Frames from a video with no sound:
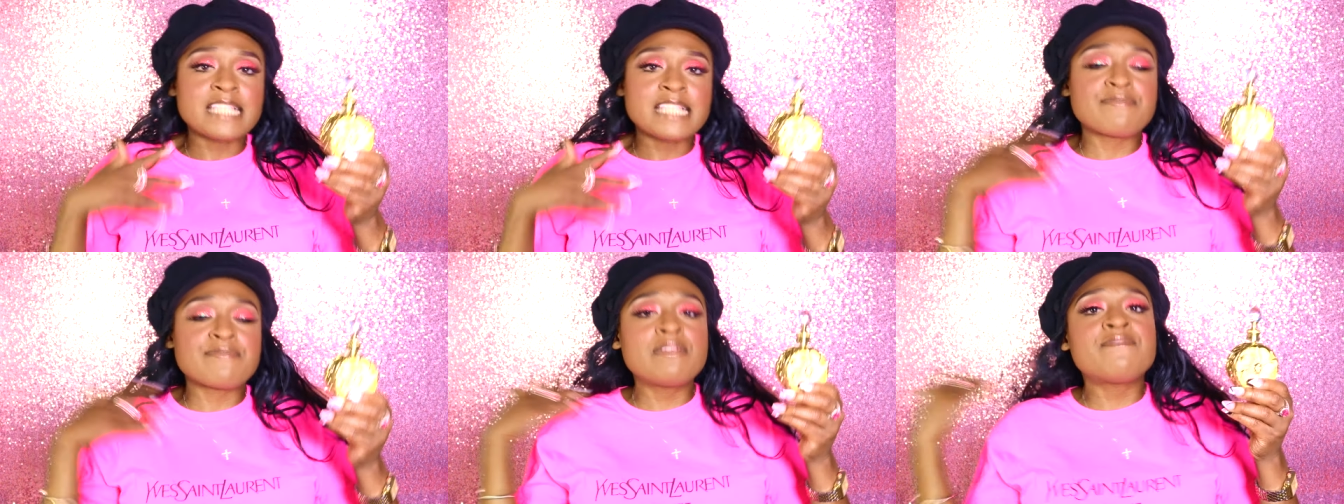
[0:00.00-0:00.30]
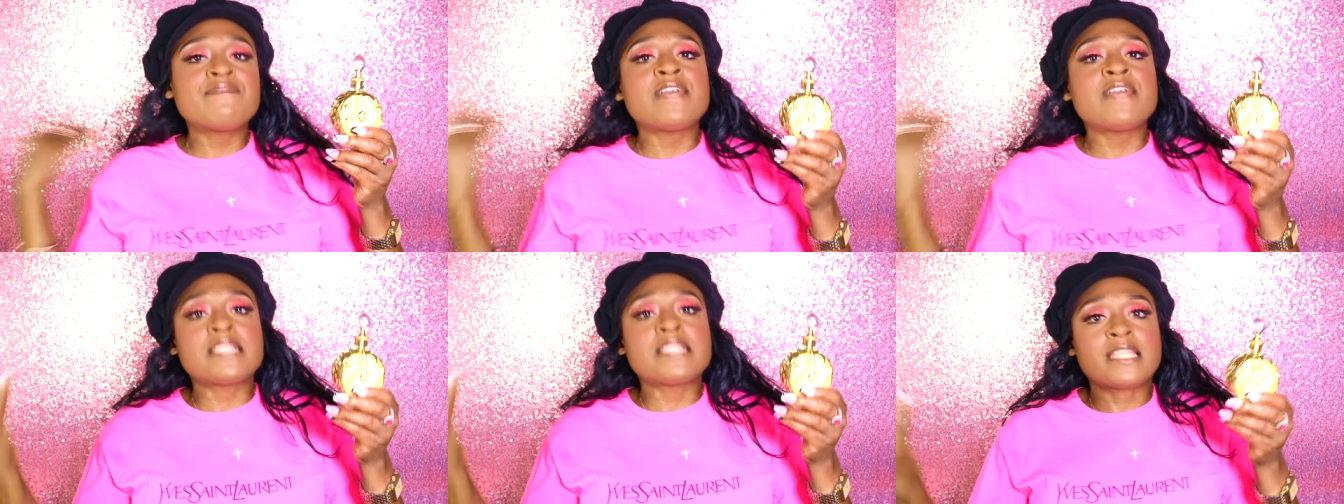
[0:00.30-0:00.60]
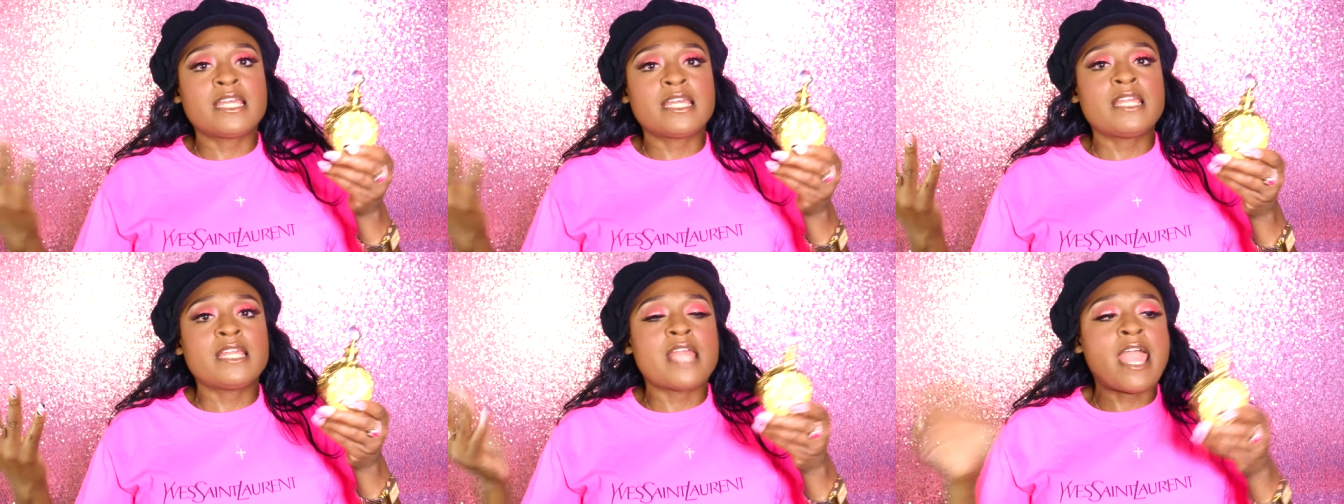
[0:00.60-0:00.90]
Let's
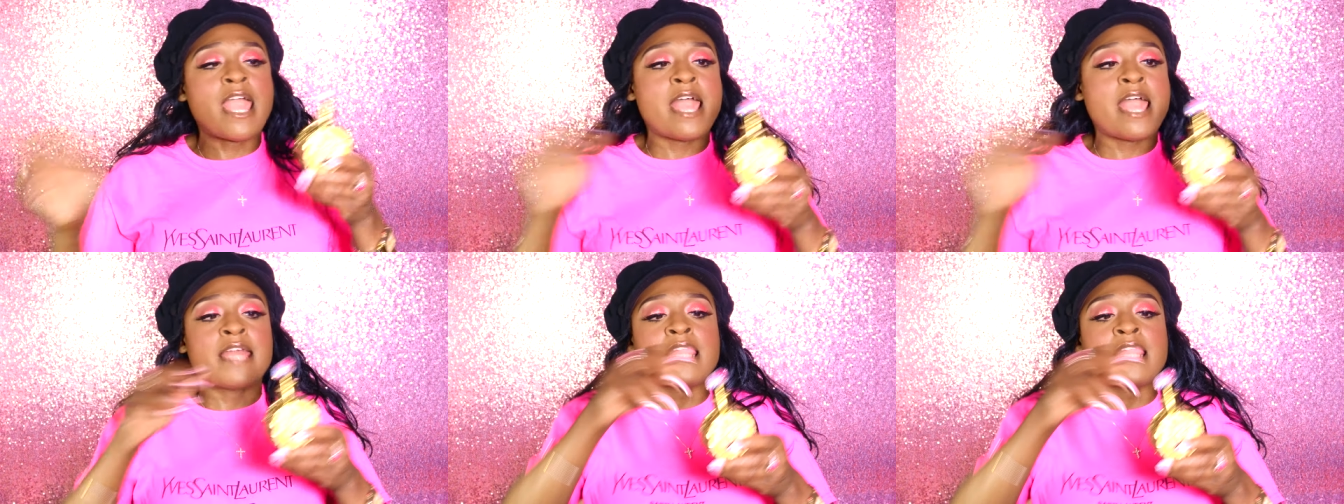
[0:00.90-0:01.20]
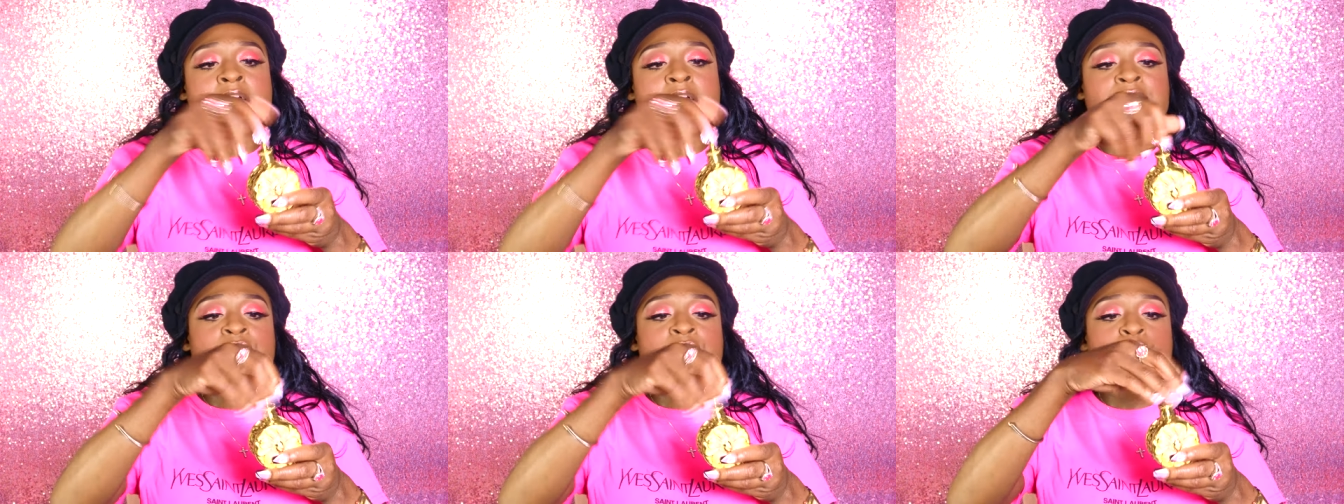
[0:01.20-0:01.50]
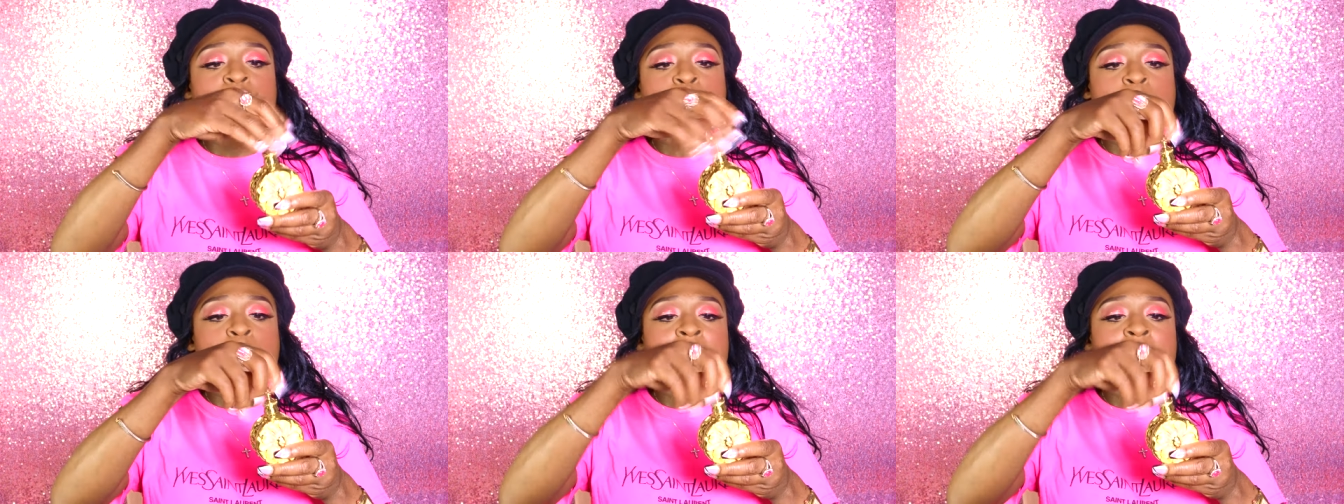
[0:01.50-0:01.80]
revisit it, and I'll
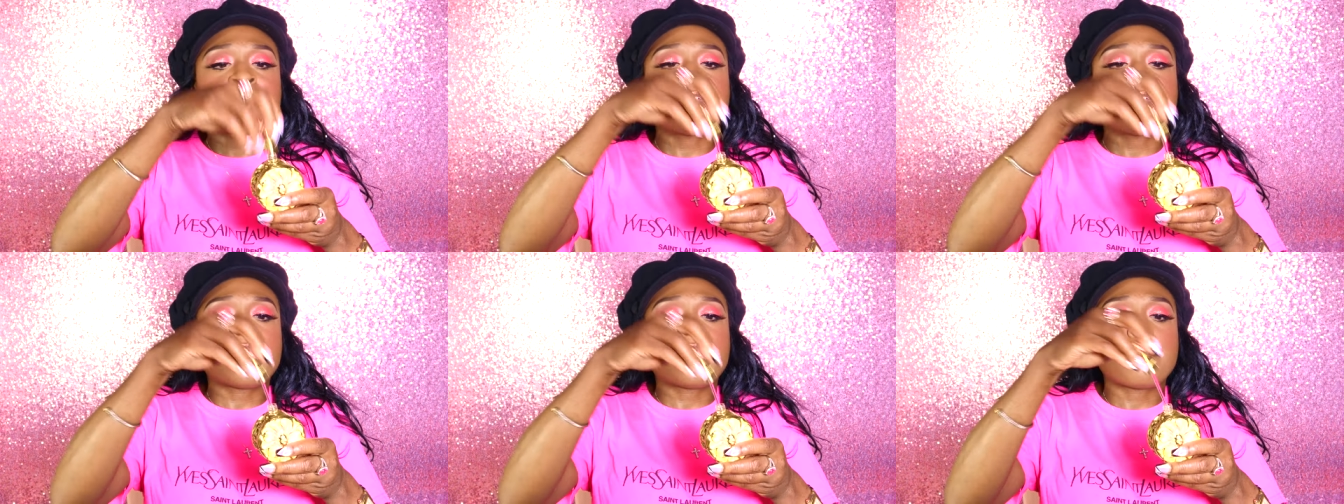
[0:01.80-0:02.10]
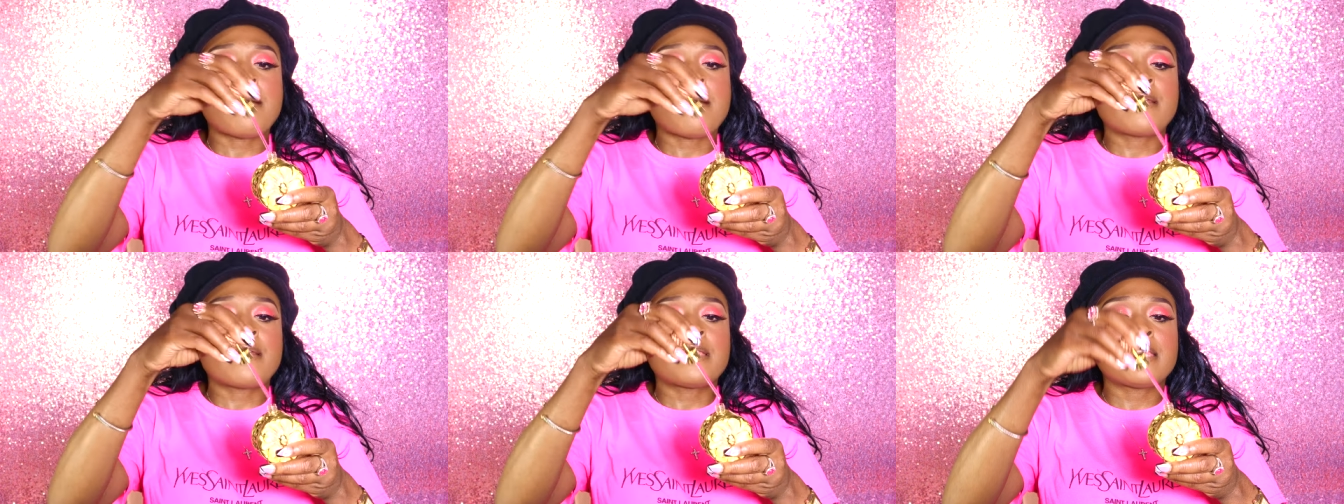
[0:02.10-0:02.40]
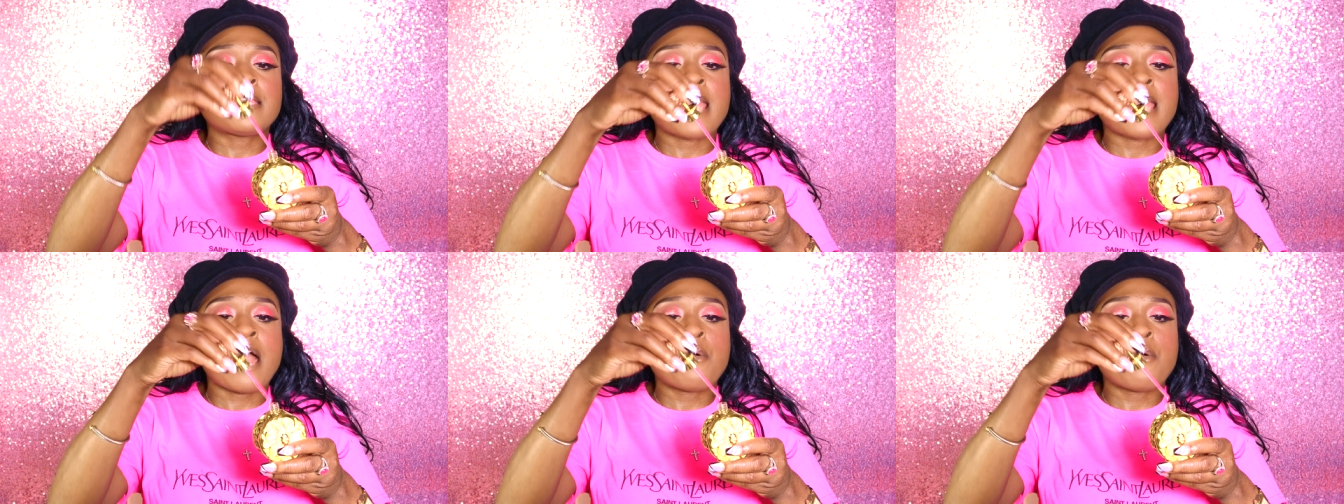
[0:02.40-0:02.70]
tell you what I think about
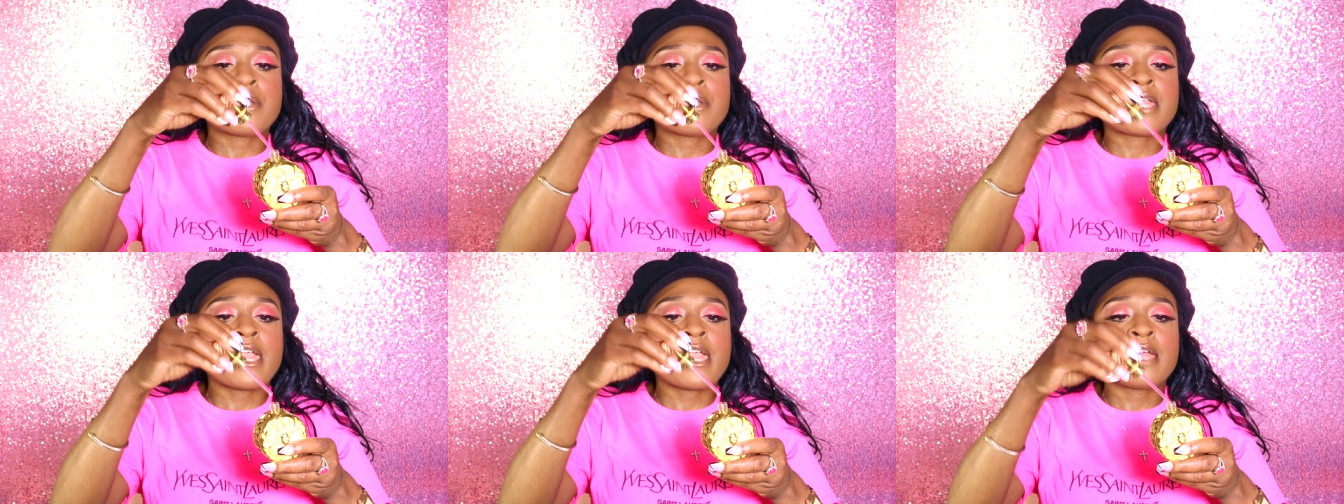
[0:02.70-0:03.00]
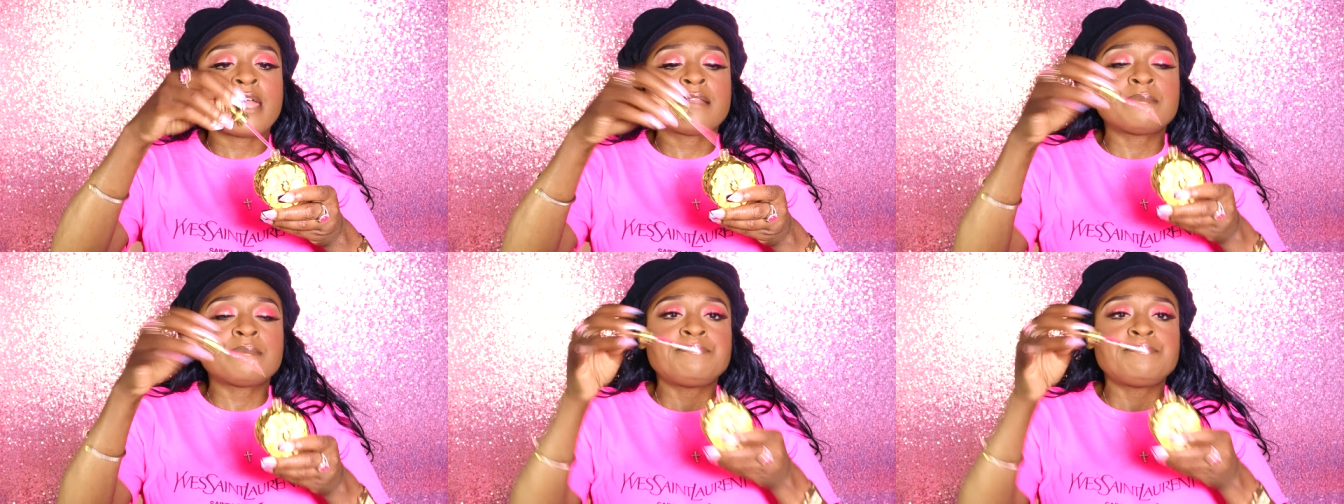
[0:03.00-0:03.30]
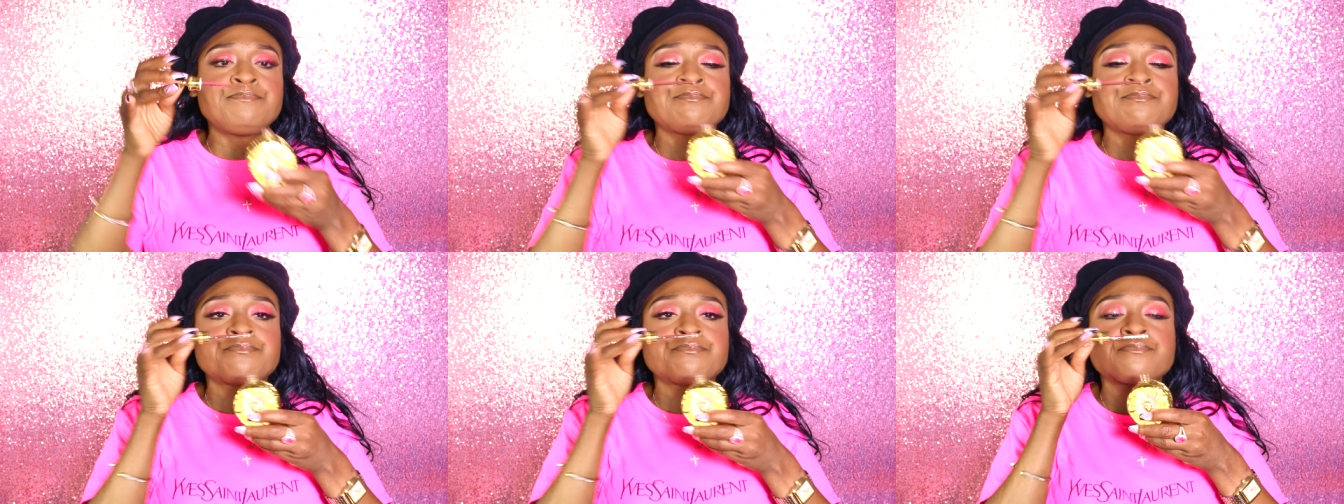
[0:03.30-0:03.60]
it now
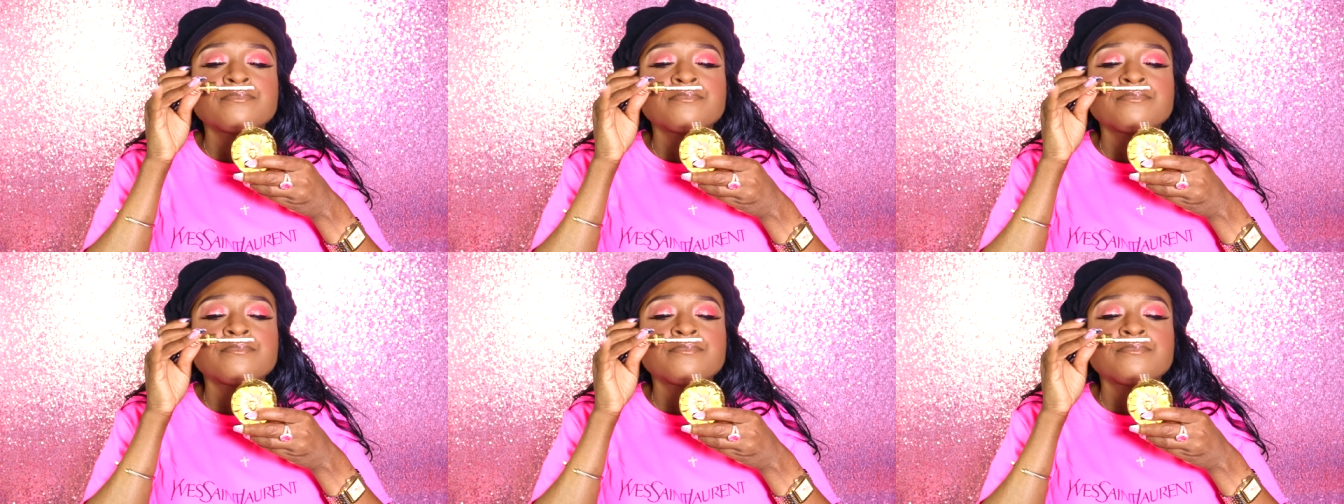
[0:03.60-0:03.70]
again.